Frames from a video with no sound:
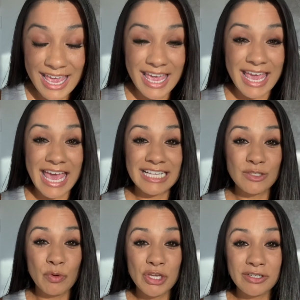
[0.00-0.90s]
and
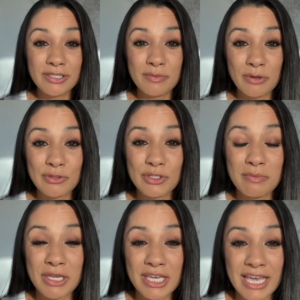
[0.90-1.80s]
we are supposed to
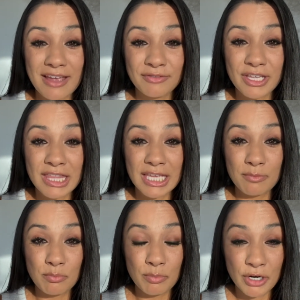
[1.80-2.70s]
make
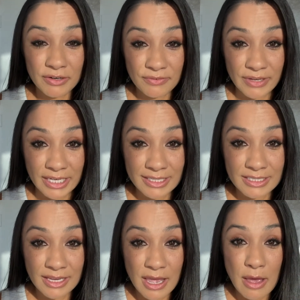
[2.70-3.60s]
everything perfect,
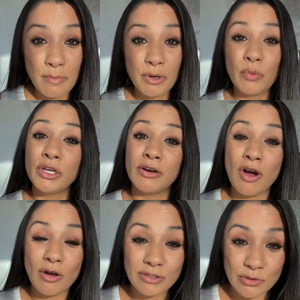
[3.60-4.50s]
but we are
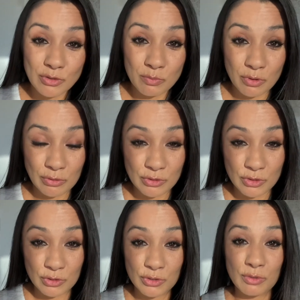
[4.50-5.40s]
also supposed
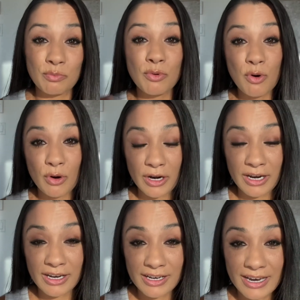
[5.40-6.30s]
to
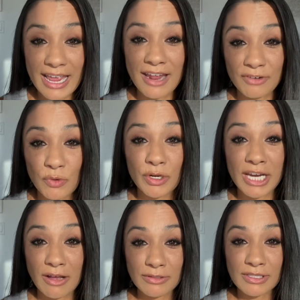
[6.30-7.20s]
support everyone
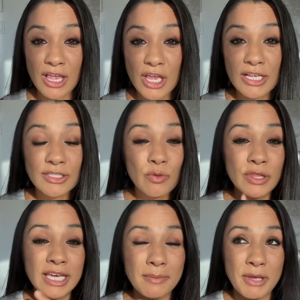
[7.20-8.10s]
else. So
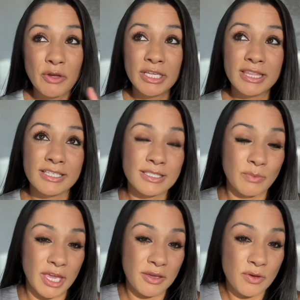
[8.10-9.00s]
think about it this
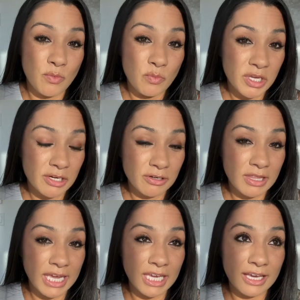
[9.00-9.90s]
way. We are
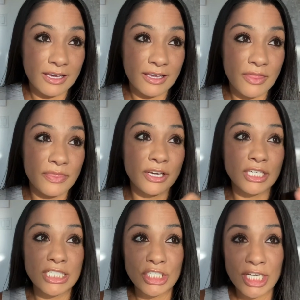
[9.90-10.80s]
like the
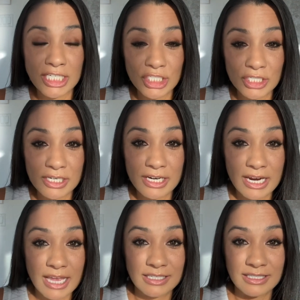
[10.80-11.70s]
conductor
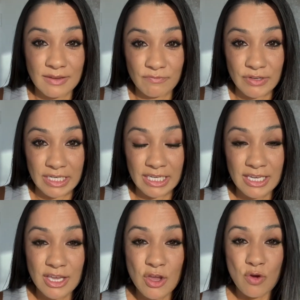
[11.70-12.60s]
at a symphony.
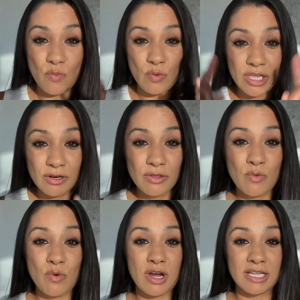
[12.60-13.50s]
We are the
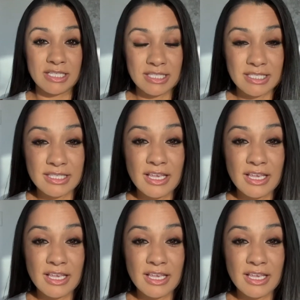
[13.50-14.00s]
ones